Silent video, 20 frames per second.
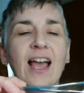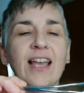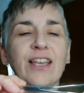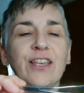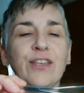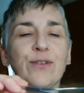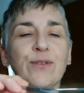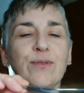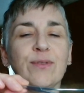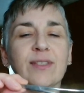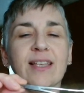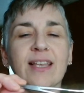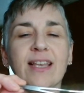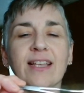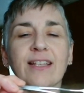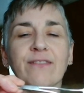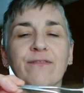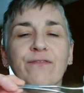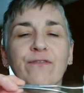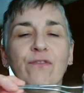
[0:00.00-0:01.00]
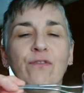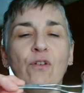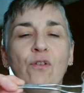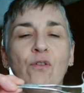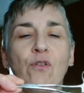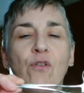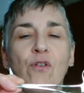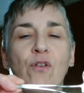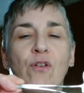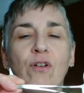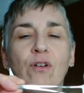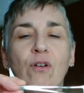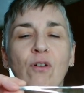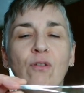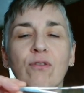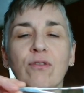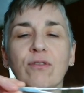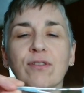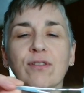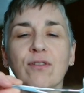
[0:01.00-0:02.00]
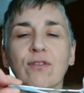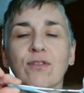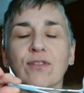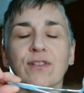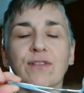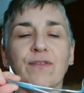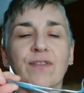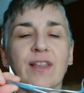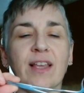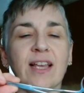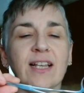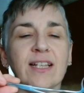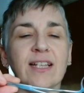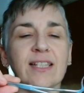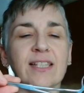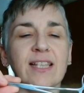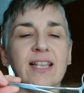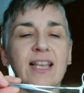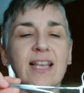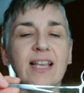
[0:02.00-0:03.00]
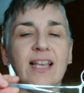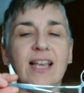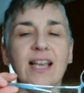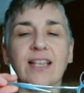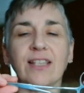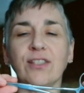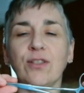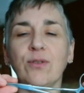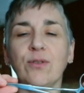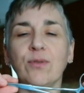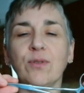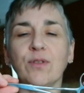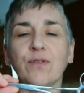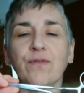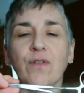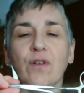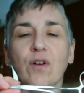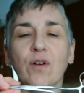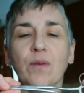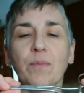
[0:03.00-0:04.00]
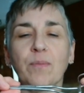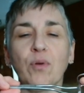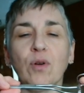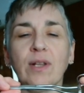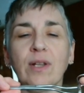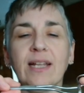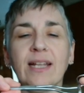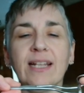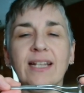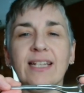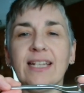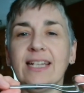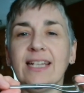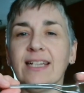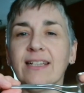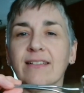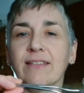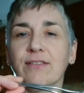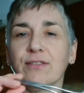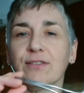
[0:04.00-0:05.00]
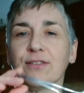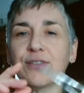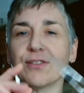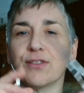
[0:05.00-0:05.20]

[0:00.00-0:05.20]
use it for all sorts of things. It gets used for pulling needles